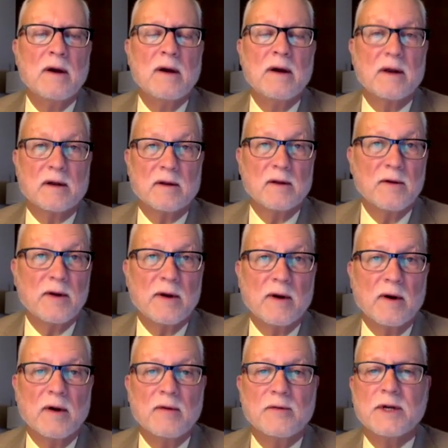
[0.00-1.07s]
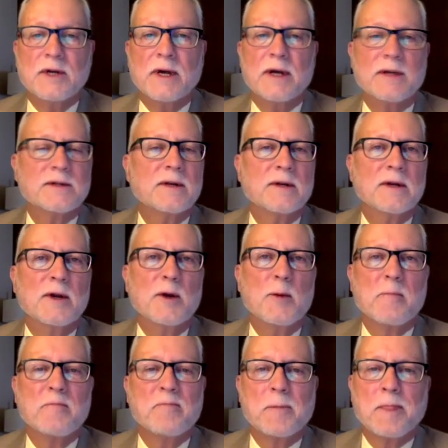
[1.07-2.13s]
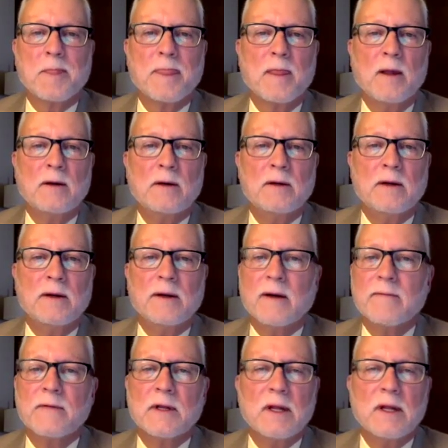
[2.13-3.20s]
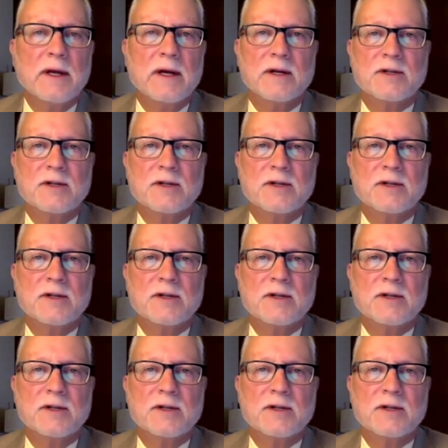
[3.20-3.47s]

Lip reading: including her own chastity. Nevertheless,